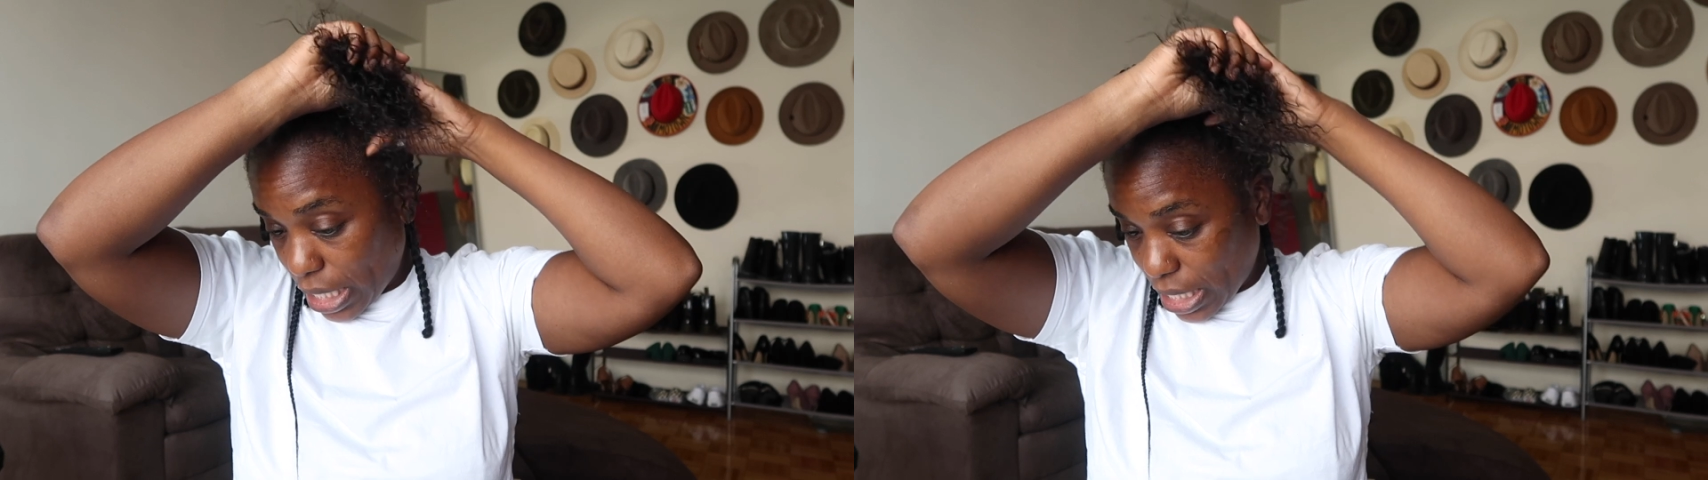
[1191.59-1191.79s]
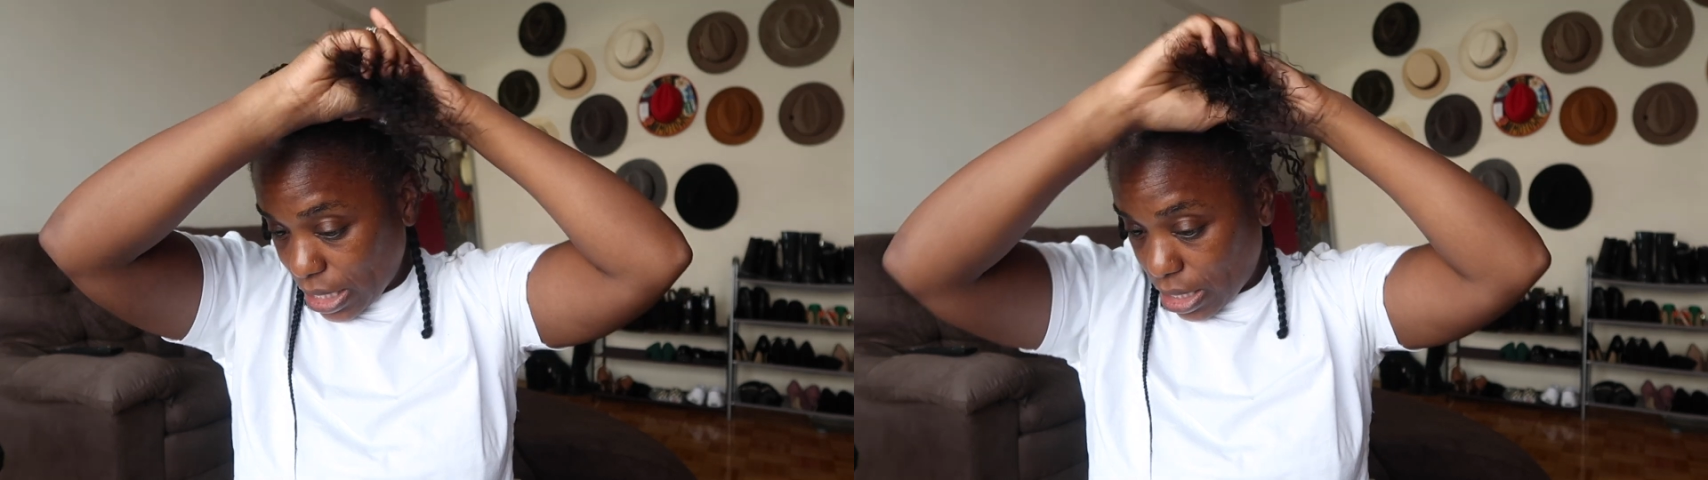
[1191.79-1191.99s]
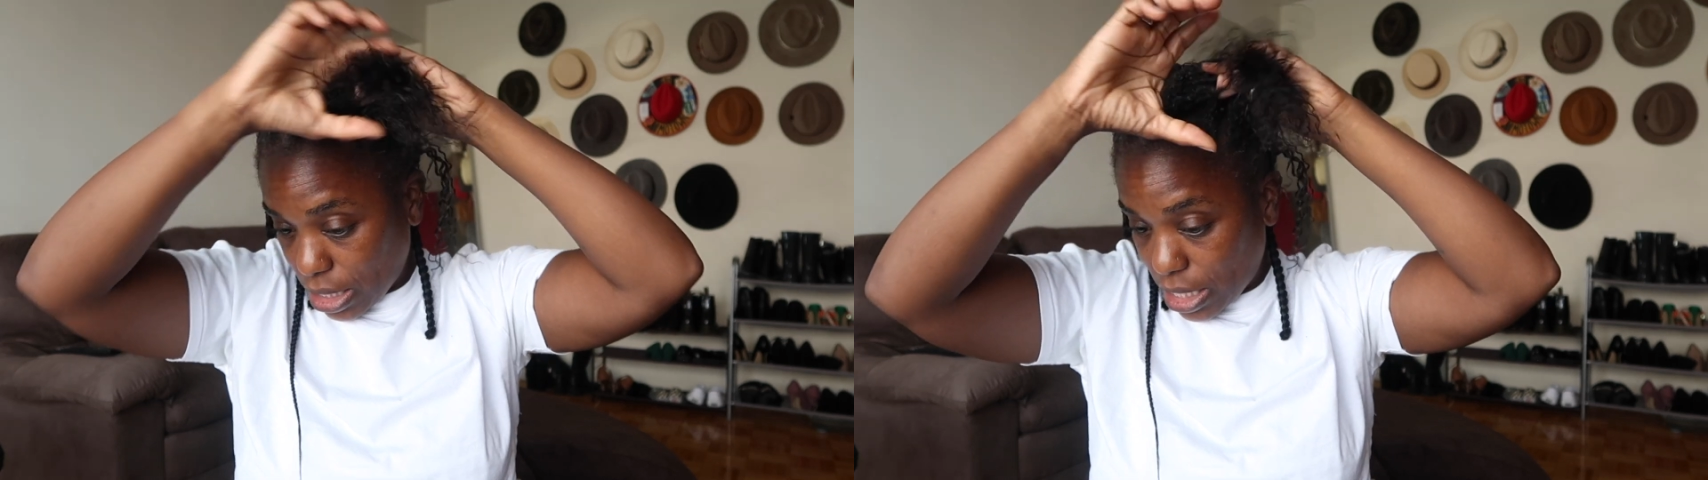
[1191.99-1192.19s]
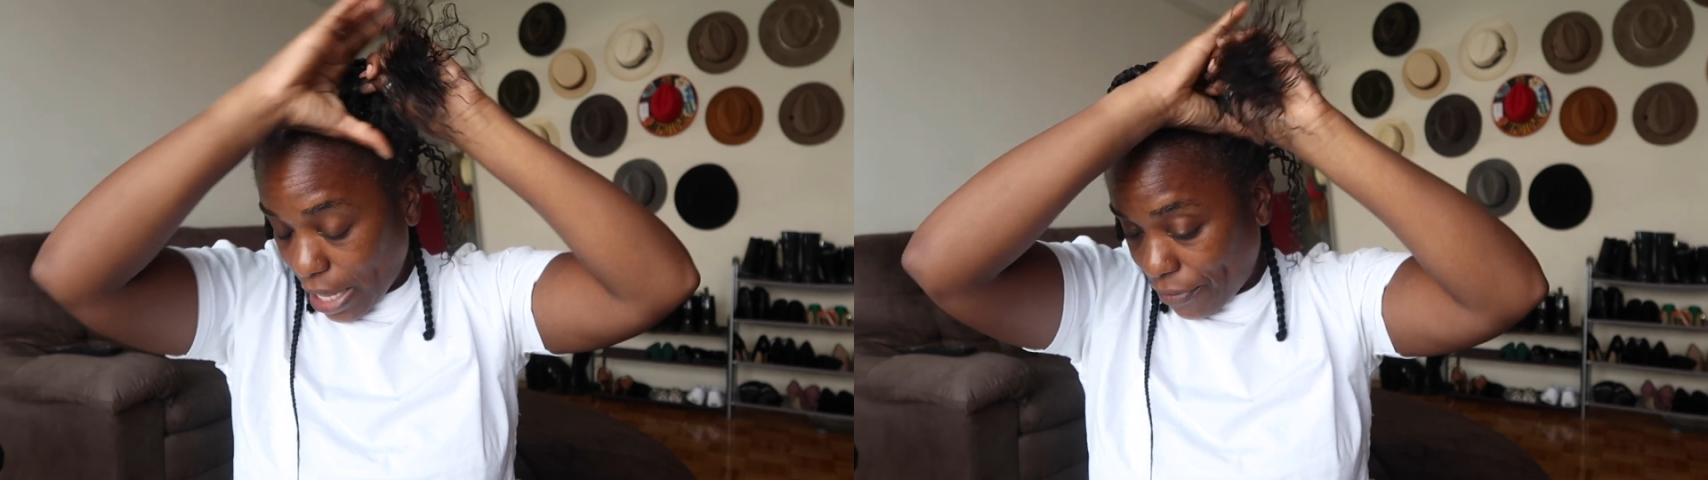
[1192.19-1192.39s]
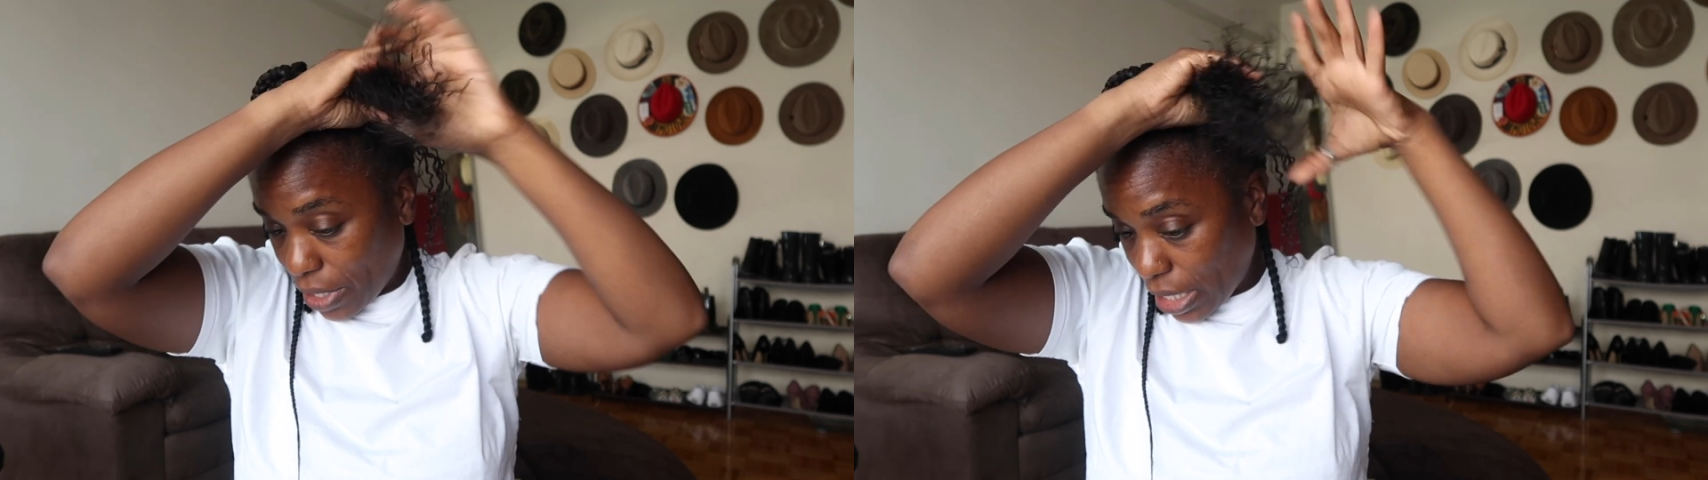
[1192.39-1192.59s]
has
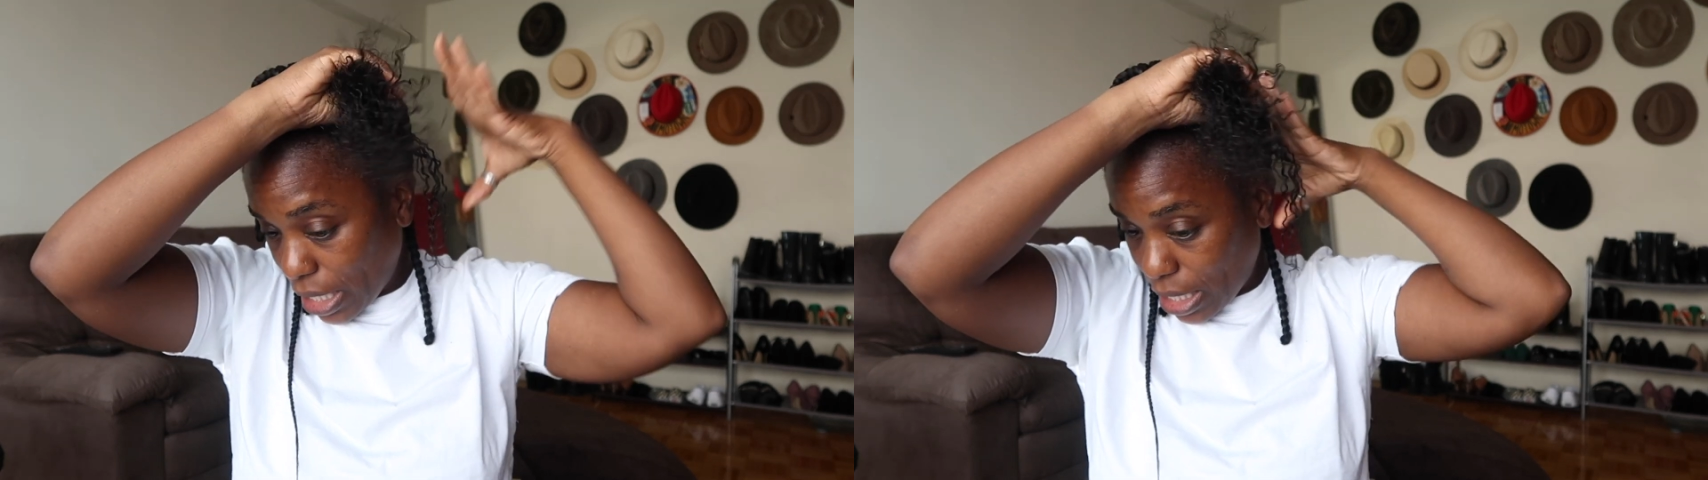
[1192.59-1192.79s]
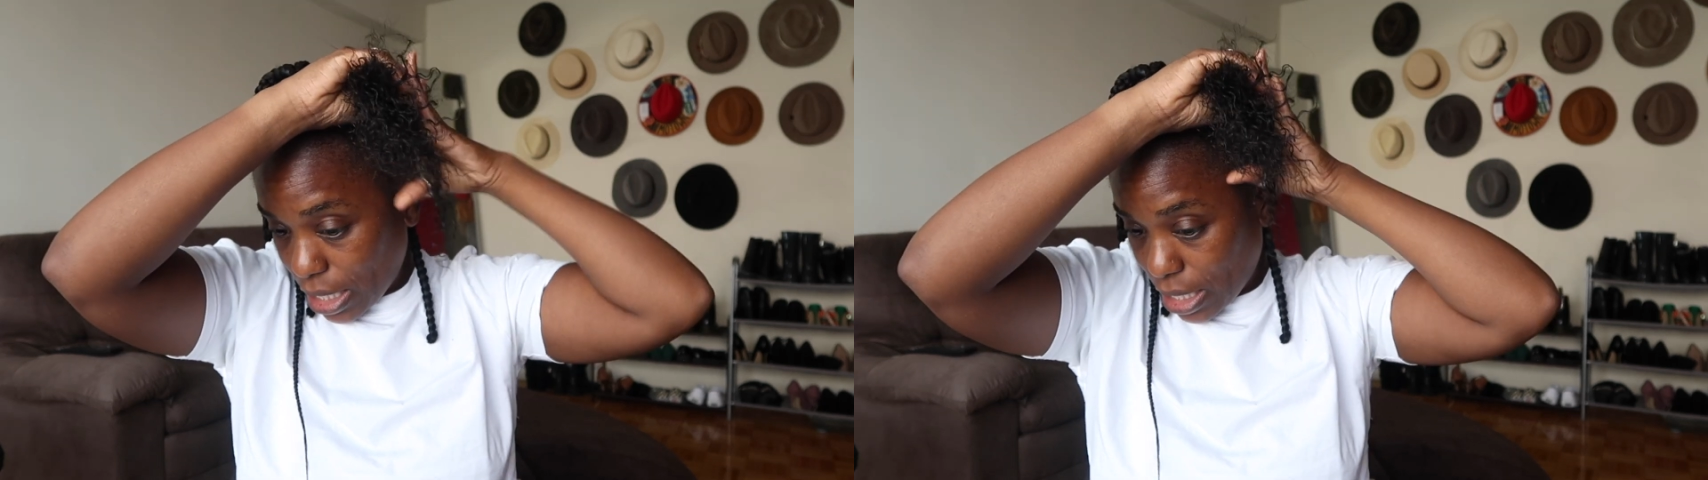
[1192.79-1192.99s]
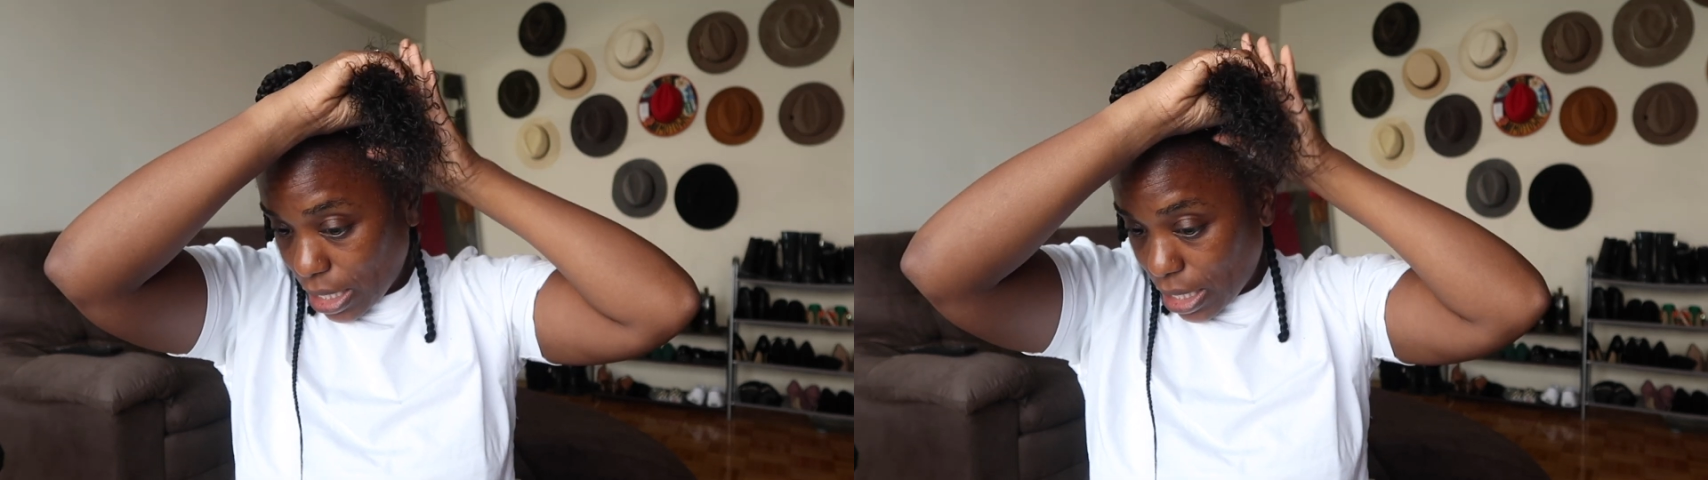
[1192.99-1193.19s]
definitely,